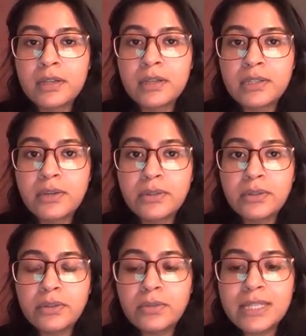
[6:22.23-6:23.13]
So
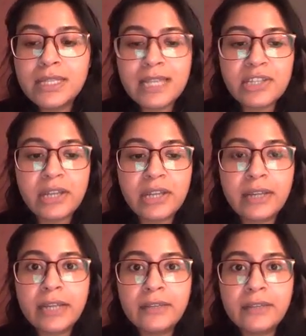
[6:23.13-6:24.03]
to do this, I
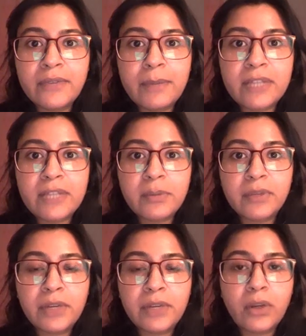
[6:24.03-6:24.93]
generated females from
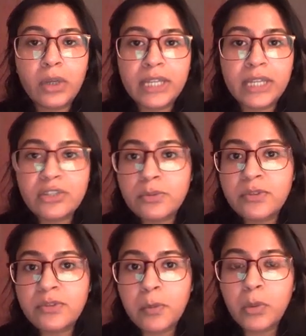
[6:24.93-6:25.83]
different context
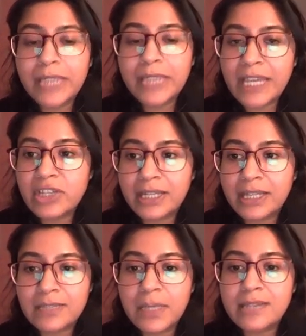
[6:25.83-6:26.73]
groups for both age and
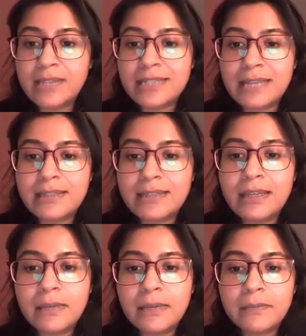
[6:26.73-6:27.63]
experience
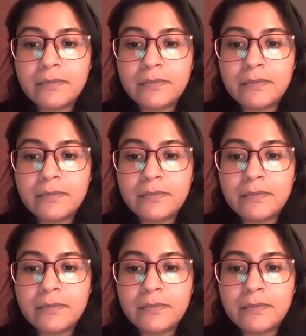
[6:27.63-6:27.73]
density.